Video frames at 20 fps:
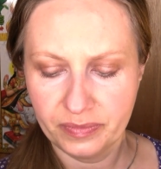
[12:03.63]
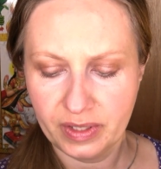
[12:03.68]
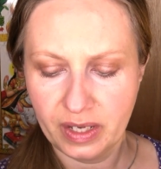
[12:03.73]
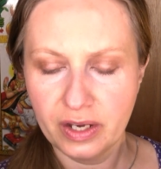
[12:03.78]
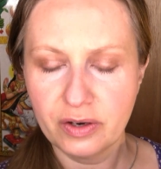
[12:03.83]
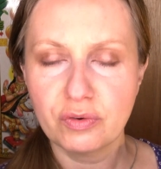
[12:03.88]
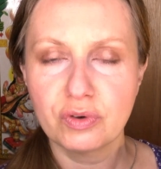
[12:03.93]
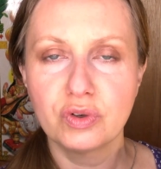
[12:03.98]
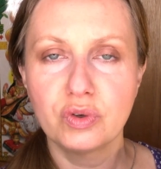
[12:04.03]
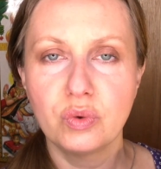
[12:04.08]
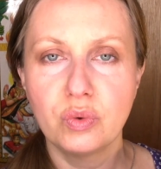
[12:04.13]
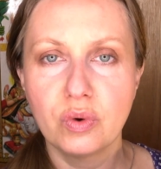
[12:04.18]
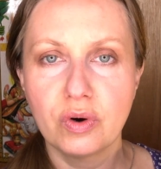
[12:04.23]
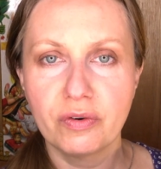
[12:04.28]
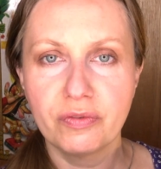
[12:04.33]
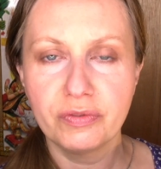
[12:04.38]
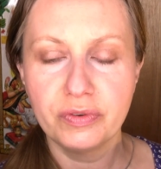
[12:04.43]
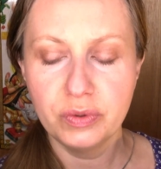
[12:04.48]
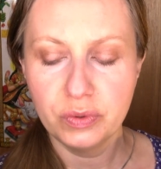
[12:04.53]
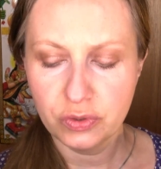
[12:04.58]
iron
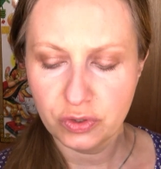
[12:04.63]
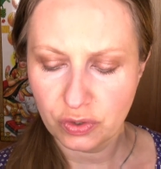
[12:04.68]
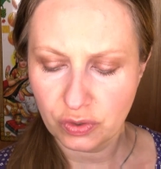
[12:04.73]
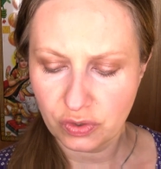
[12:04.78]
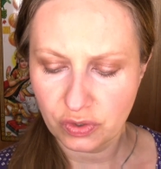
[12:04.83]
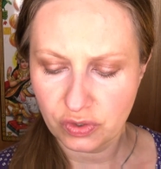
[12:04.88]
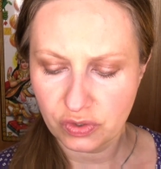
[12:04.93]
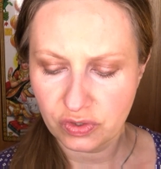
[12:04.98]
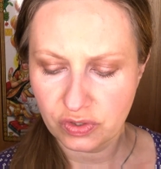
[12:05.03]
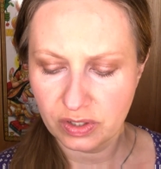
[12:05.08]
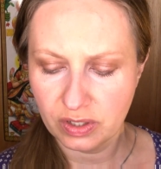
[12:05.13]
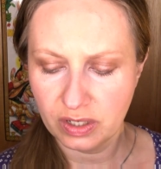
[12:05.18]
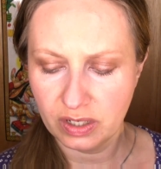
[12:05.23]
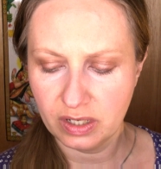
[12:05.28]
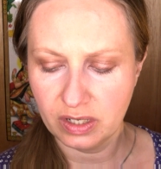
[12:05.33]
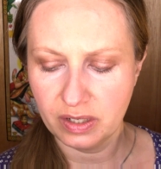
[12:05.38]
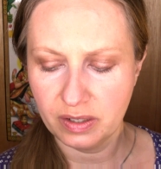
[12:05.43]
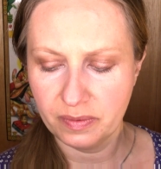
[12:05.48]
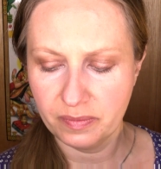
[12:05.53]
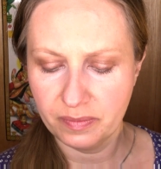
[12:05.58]
ore futures,
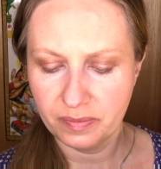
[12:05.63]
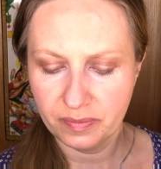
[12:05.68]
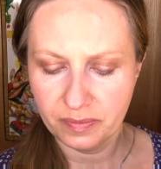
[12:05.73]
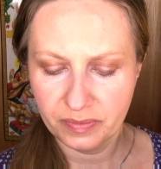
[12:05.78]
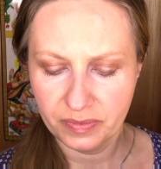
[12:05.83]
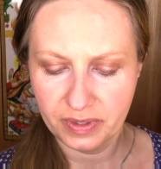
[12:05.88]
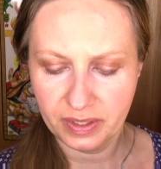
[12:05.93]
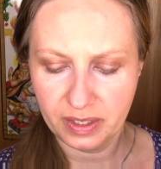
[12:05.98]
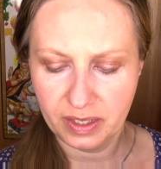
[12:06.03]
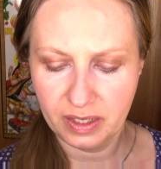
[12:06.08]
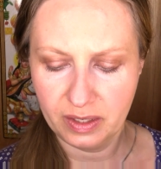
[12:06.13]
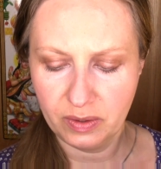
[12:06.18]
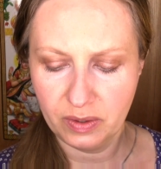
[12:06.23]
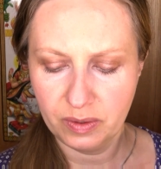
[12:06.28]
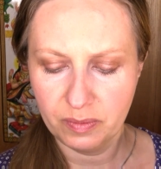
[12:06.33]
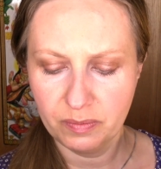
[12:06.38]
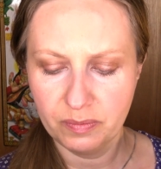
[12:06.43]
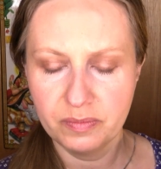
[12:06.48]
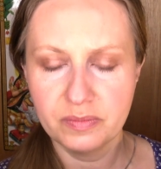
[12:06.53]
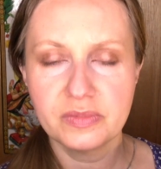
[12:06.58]

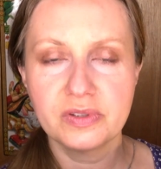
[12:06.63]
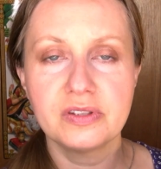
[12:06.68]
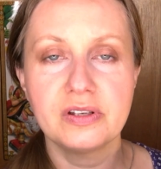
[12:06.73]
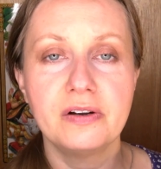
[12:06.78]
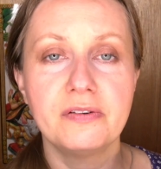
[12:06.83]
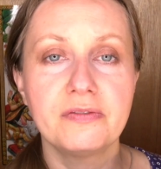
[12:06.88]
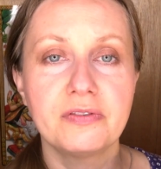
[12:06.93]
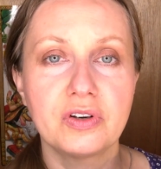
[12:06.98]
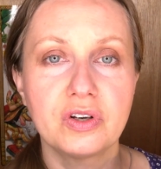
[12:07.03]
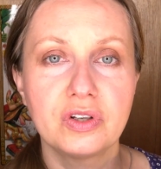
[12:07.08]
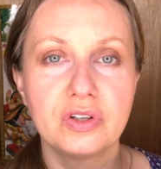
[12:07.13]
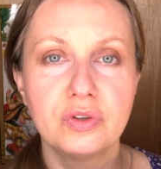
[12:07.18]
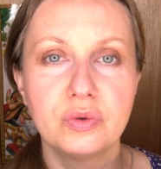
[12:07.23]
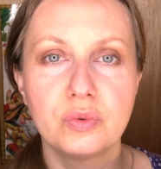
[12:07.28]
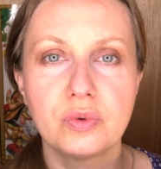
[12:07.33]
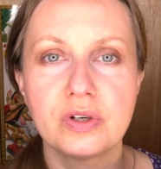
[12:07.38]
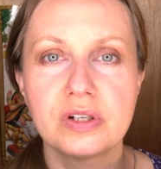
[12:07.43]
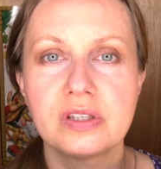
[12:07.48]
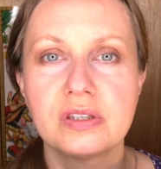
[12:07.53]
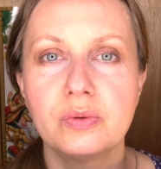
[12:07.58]
they suffered the
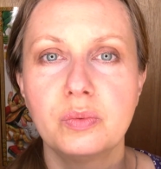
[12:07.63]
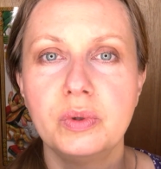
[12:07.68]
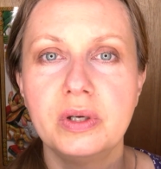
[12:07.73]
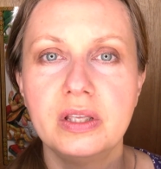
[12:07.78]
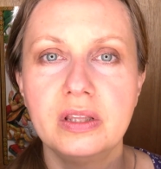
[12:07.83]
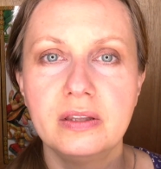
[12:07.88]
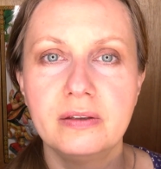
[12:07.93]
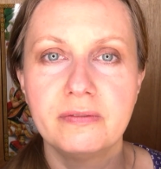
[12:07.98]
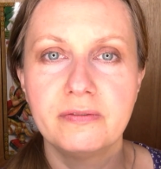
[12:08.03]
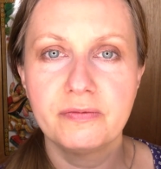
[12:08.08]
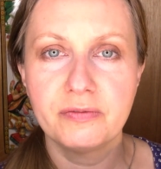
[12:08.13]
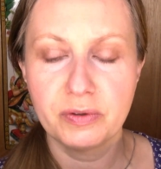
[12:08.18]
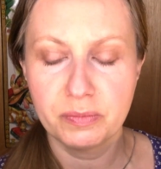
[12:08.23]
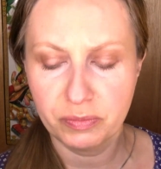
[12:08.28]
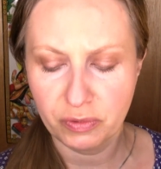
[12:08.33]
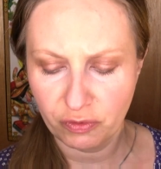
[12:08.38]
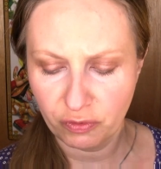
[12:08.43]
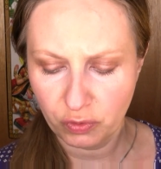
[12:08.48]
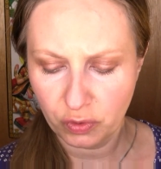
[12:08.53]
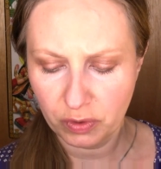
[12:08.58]
worst weekly
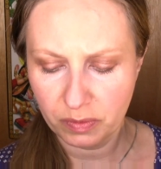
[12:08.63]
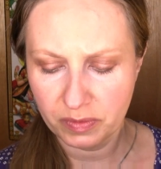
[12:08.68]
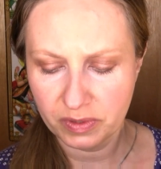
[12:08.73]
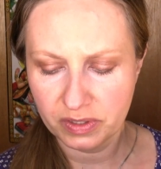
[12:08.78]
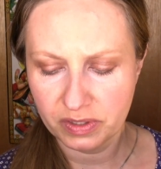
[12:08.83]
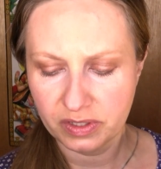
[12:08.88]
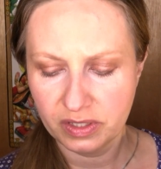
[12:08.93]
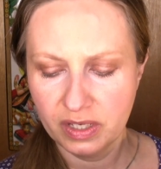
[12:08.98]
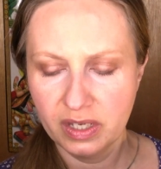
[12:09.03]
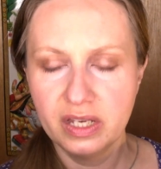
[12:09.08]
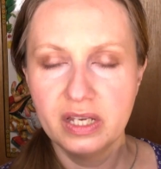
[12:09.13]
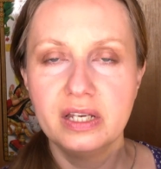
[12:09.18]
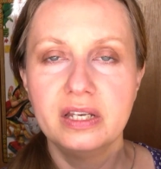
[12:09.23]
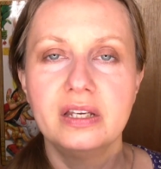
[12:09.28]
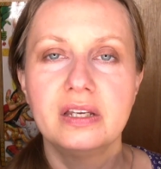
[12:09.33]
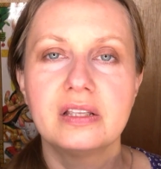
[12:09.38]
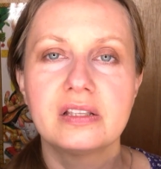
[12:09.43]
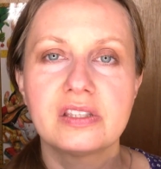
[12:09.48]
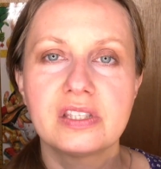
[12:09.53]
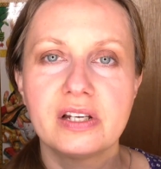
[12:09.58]
performance
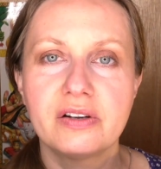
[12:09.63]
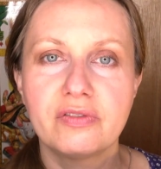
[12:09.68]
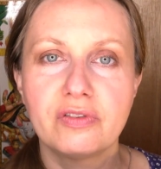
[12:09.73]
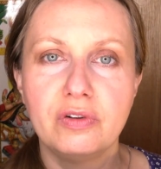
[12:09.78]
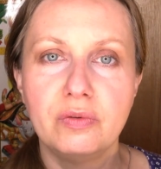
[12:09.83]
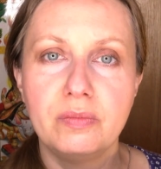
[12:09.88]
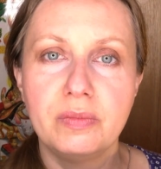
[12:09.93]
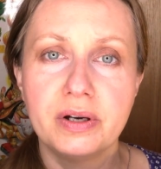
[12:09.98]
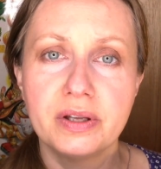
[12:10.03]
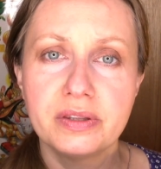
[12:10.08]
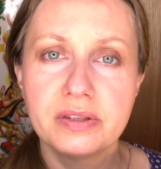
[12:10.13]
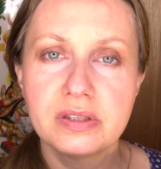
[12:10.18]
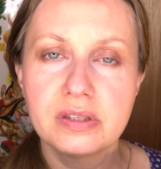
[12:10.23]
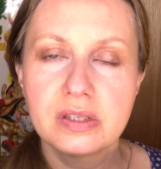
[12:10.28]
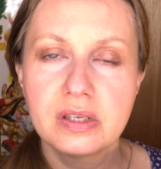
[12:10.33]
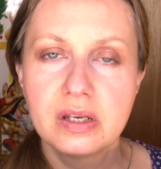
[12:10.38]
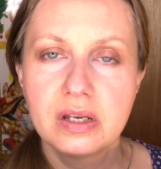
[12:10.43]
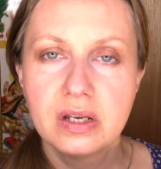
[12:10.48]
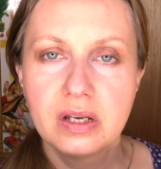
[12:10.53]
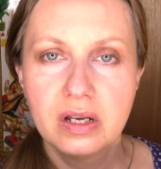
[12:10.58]
in several
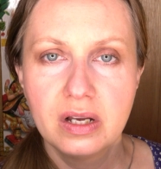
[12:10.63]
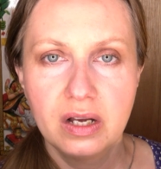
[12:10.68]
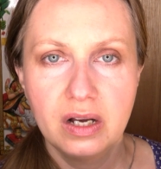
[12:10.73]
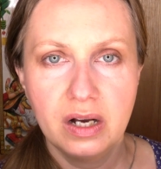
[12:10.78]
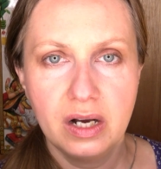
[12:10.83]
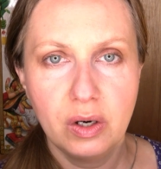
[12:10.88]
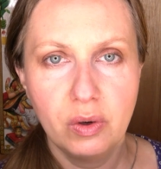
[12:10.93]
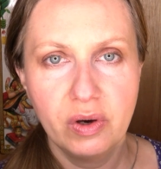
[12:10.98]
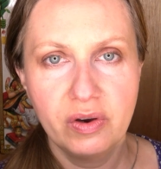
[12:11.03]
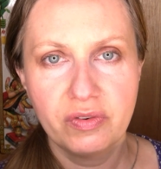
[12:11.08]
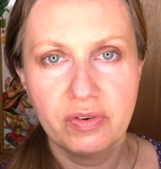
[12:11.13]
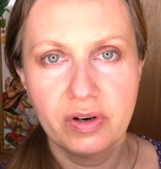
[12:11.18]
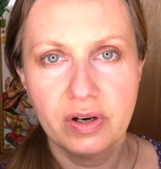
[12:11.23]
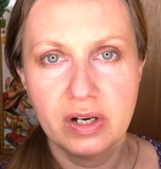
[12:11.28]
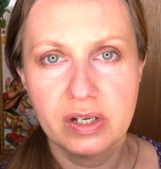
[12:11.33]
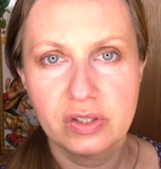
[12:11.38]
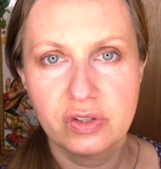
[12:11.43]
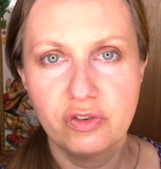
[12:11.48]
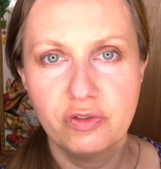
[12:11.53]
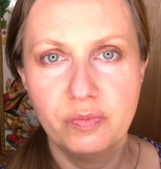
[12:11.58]
months. However,
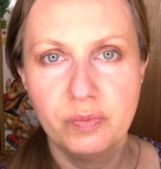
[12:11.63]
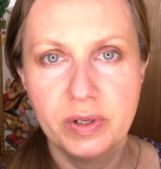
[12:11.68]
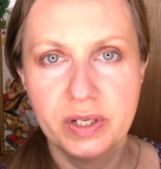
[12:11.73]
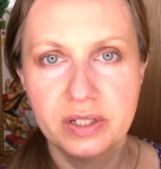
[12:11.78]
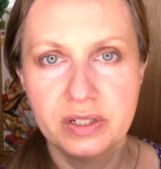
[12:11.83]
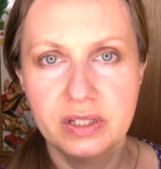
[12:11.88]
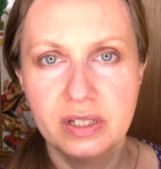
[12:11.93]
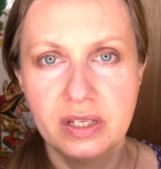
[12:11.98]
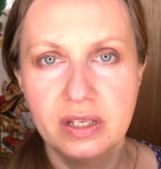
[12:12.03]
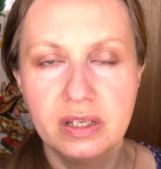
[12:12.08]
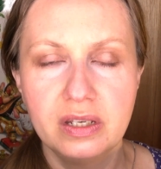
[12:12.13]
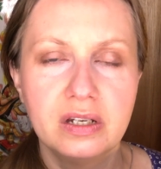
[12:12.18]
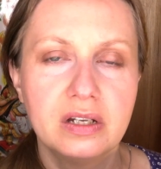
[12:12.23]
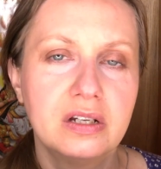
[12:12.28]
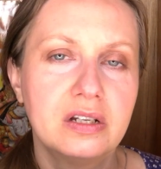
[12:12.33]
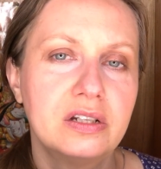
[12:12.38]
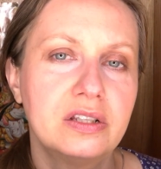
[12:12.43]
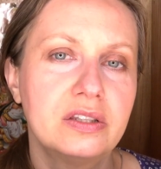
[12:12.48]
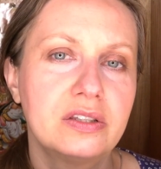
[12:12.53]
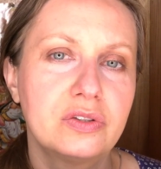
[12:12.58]
as of Monday,
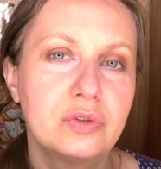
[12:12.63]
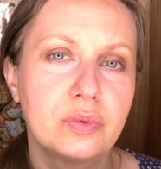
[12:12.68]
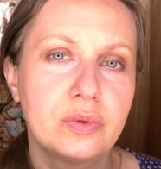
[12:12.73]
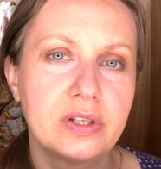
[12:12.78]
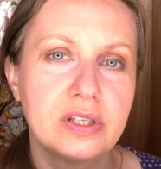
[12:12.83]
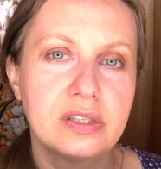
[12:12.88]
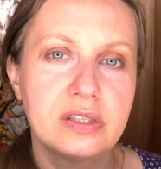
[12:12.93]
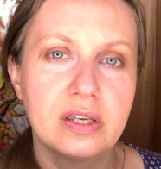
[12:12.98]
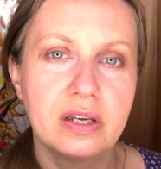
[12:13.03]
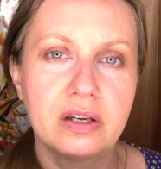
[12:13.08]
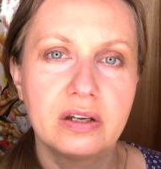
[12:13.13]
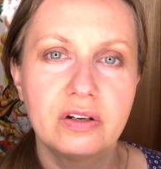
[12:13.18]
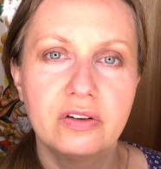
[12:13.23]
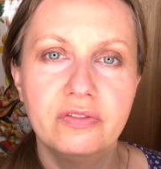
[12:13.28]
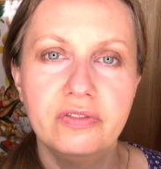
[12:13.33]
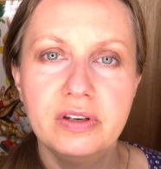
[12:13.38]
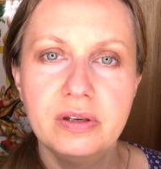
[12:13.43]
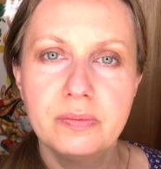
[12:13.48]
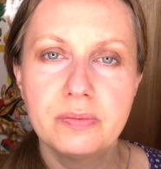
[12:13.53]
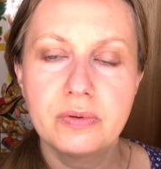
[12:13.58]
22nd
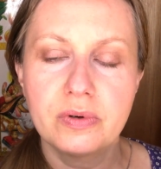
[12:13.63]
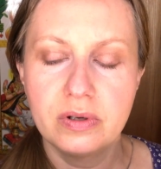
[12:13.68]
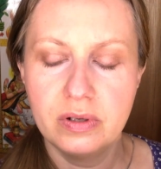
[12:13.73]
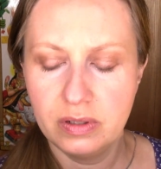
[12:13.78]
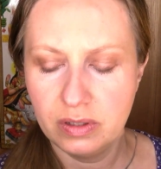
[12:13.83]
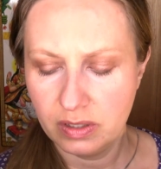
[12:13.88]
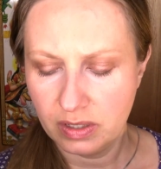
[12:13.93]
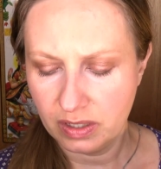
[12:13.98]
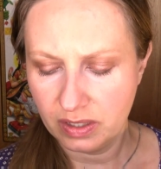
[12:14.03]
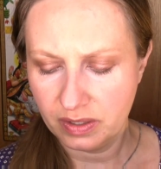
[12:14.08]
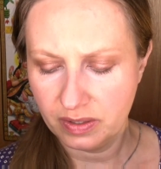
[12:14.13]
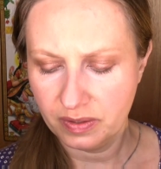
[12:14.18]
of April,